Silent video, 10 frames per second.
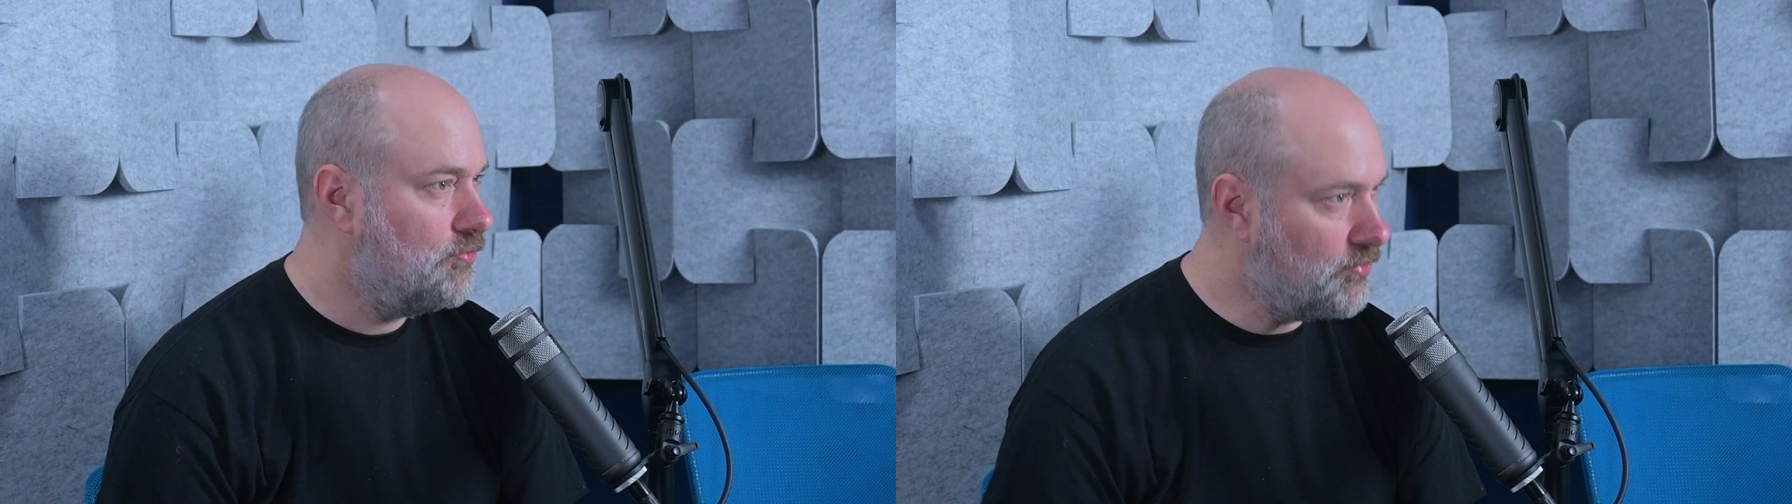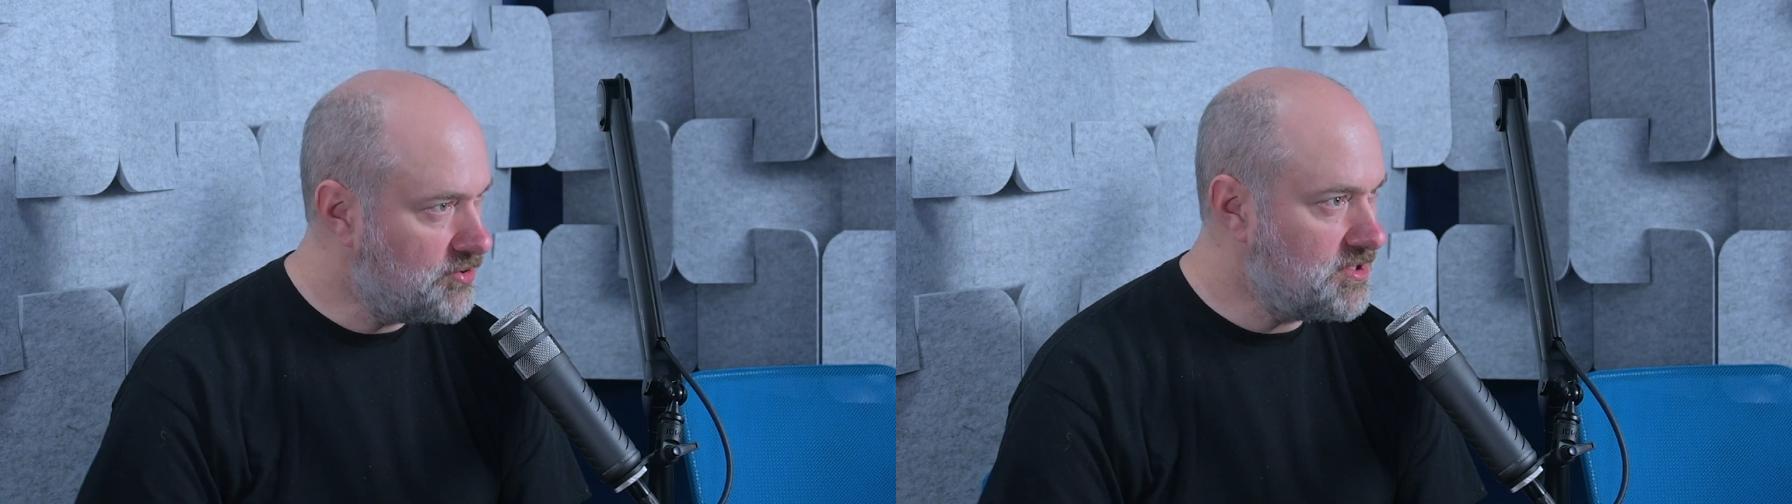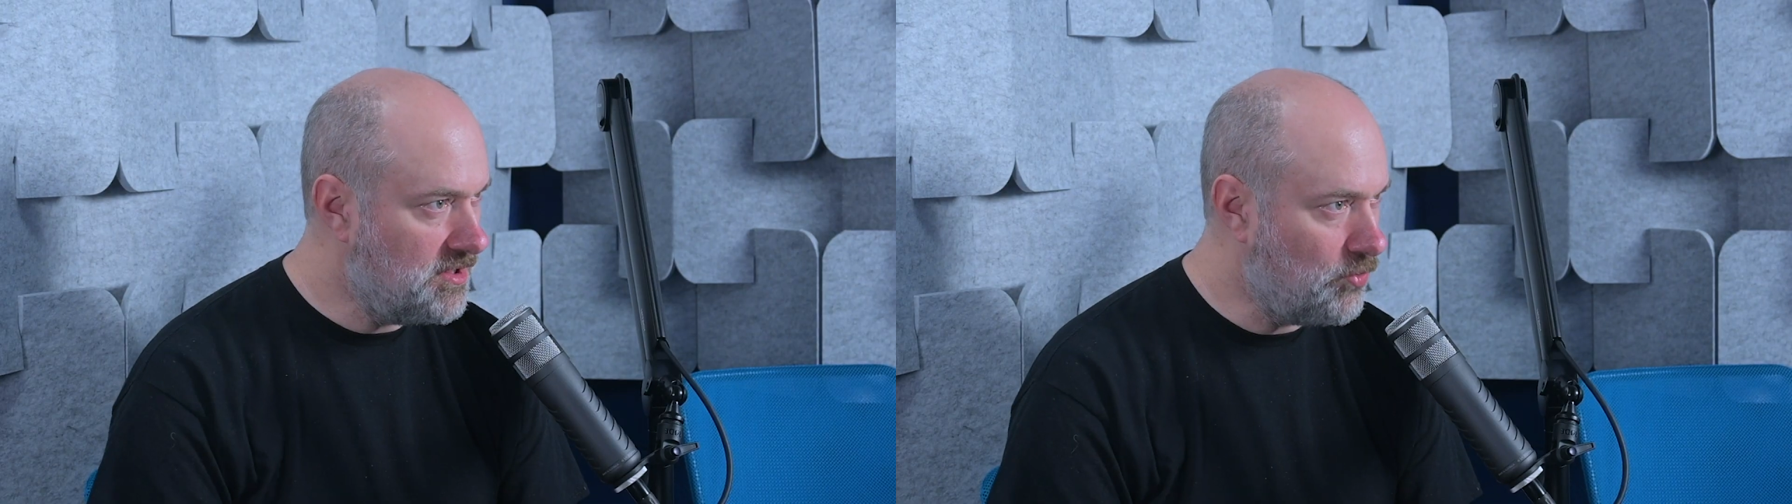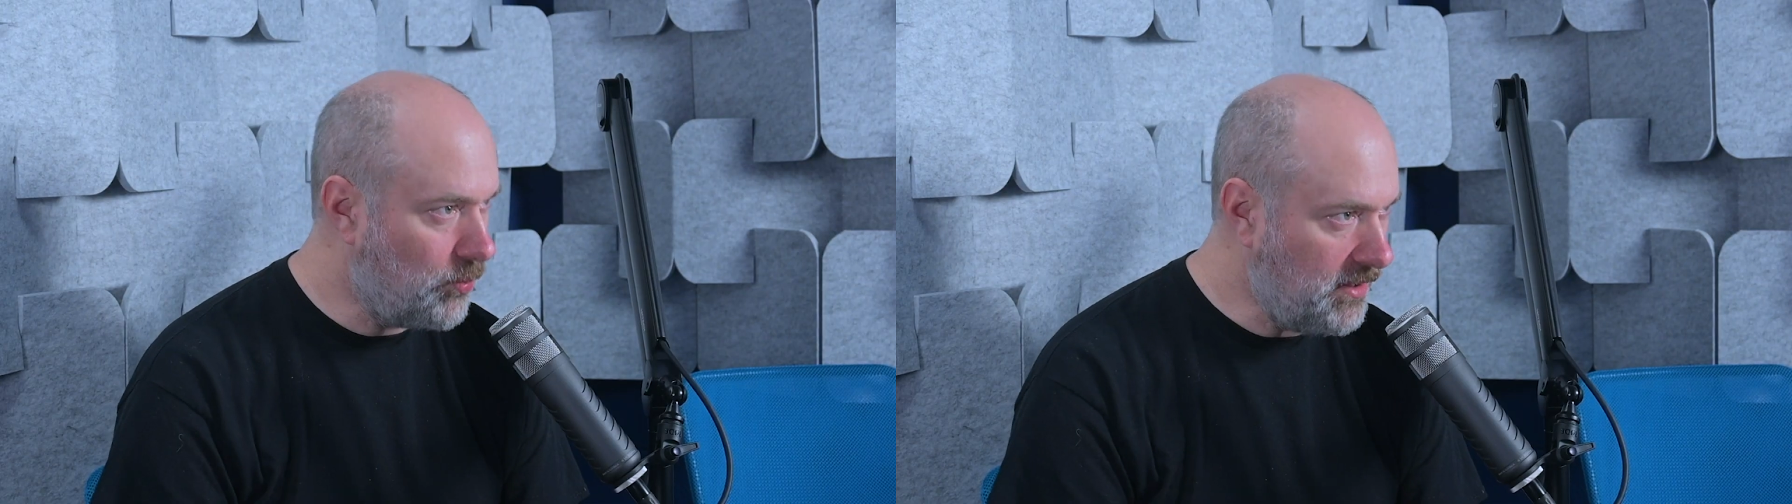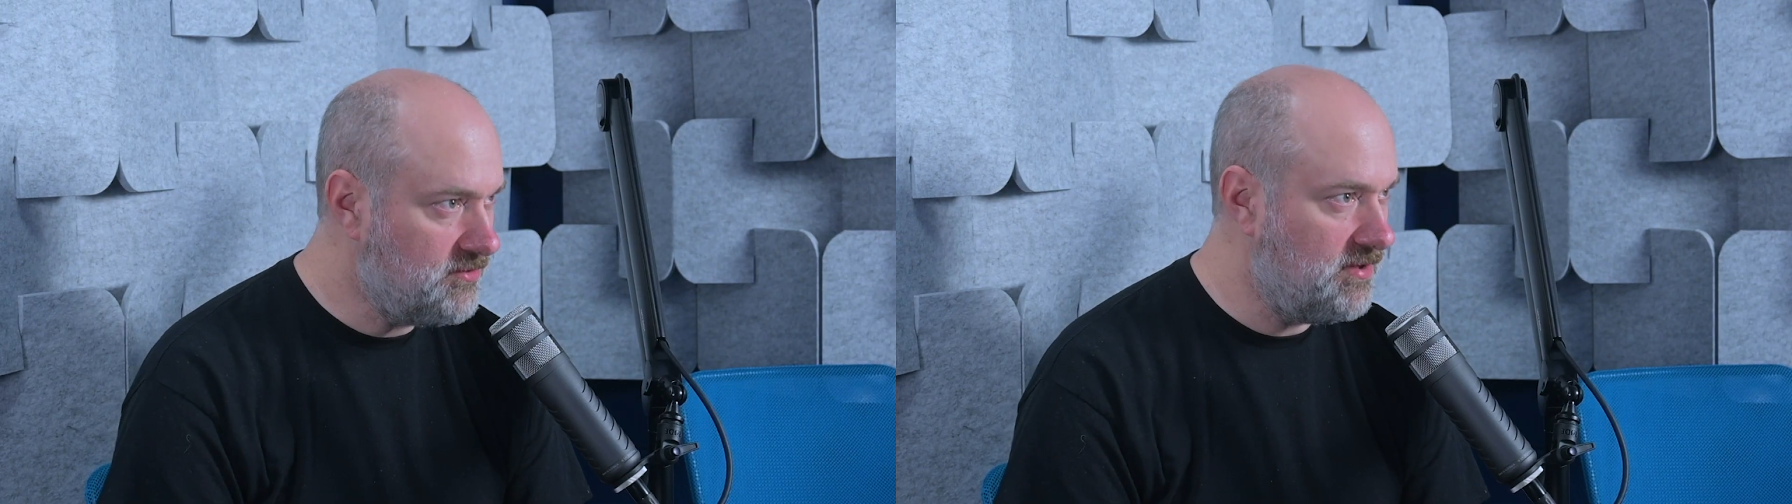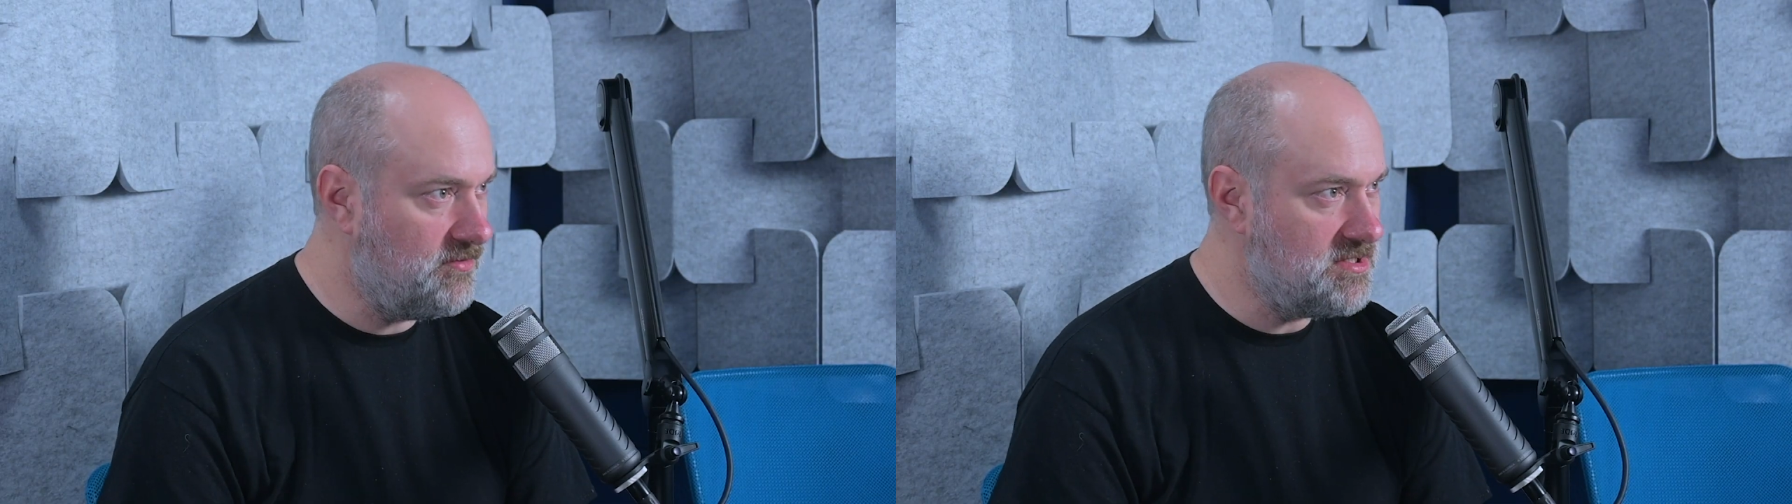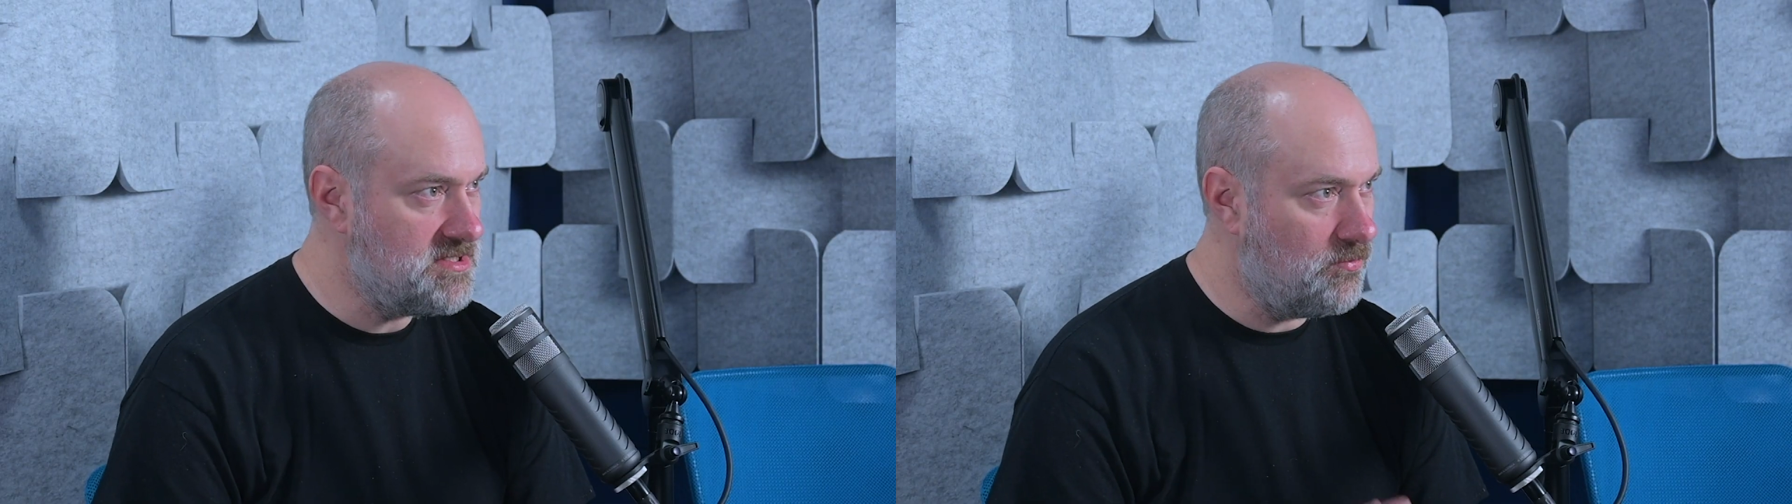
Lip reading: So there's another weight savings there.